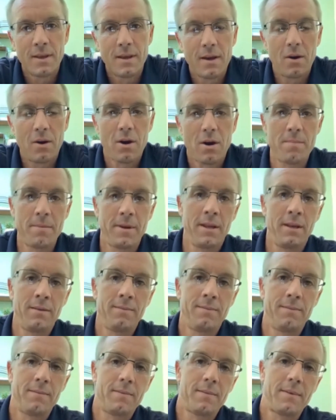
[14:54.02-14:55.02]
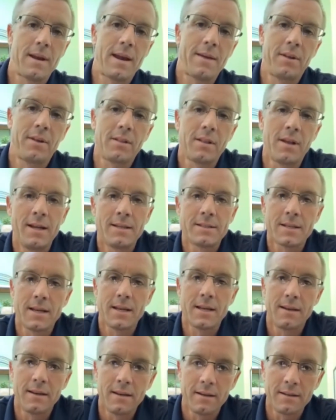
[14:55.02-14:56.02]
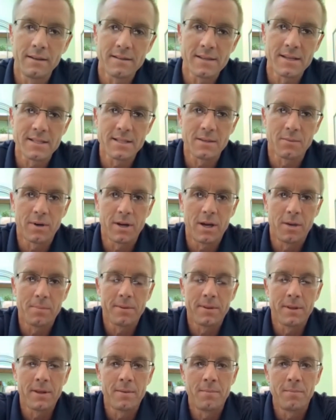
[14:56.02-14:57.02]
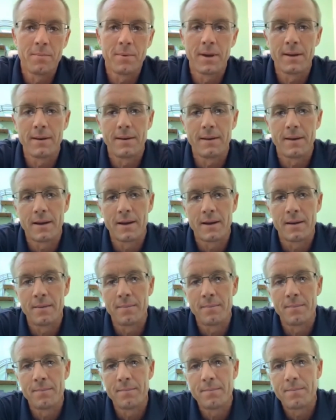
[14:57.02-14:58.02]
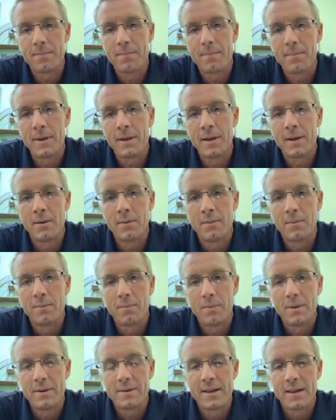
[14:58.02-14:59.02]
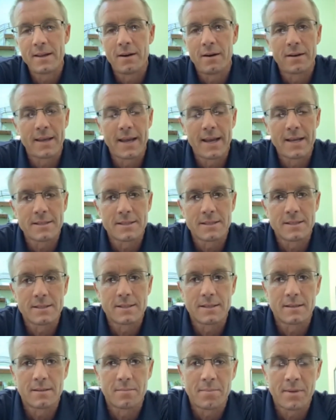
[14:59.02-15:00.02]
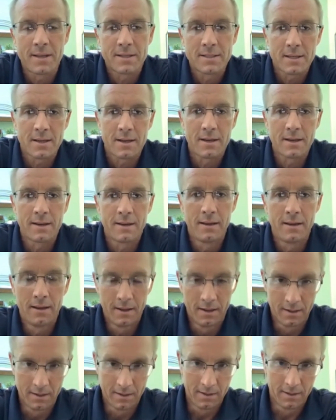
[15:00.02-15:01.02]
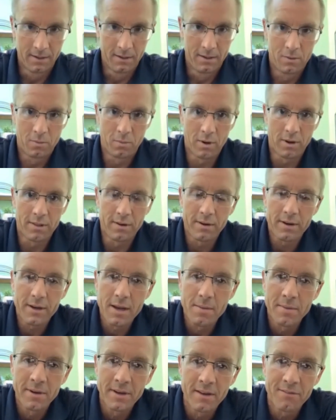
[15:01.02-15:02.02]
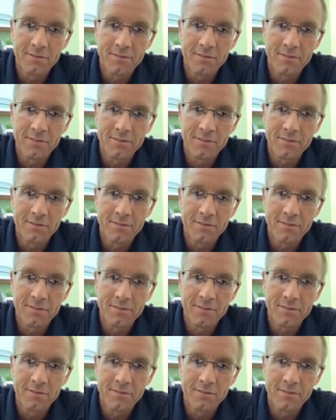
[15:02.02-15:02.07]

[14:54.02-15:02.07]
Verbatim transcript: Oh, I mean, every client's ideal in the sense that we're helping them, but um, you know, we take all cases. It depends on where they're coming in